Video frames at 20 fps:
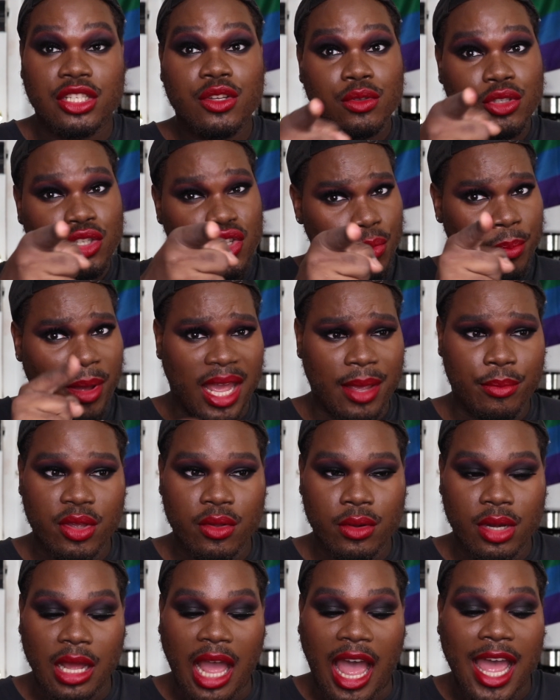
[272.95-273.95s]
You too, Bite
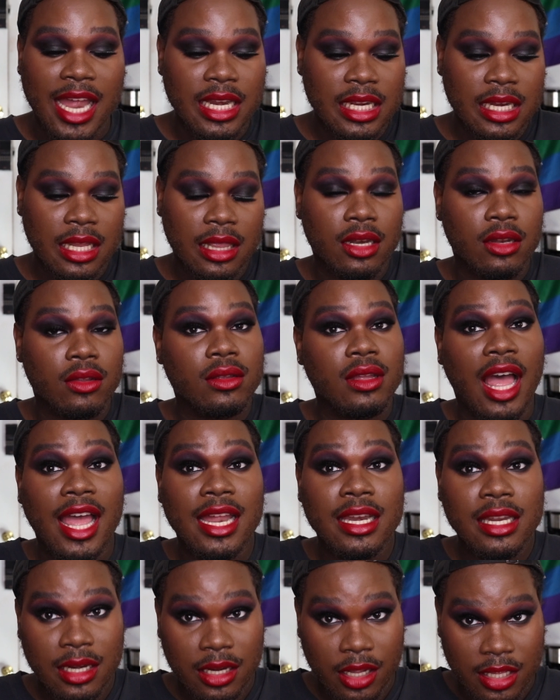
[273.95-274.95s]
Beauty. I need
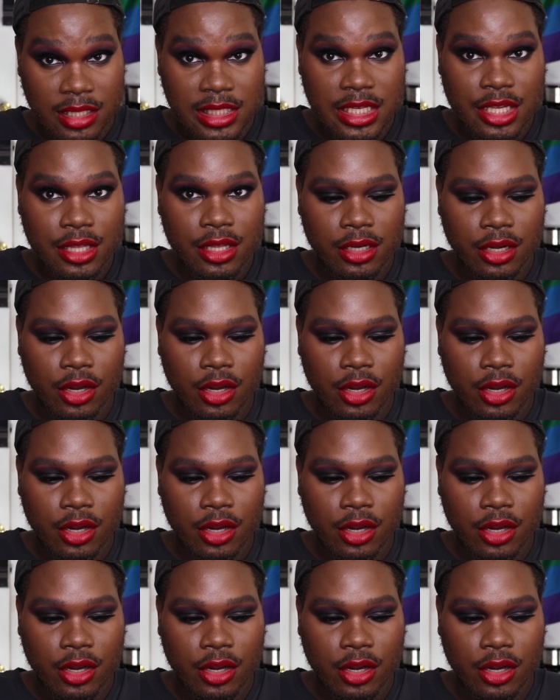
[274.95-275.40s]
a concealer